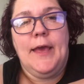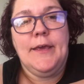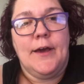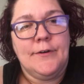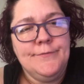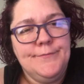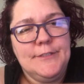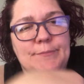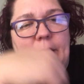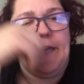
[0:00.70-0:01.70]
Hey y'all,
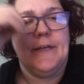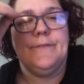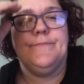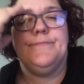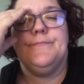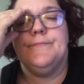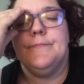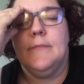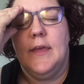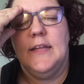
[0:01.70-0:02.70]
it's Amanda.
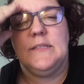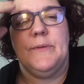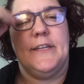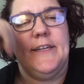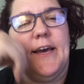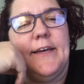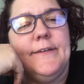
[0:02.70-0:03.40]
It's Monday.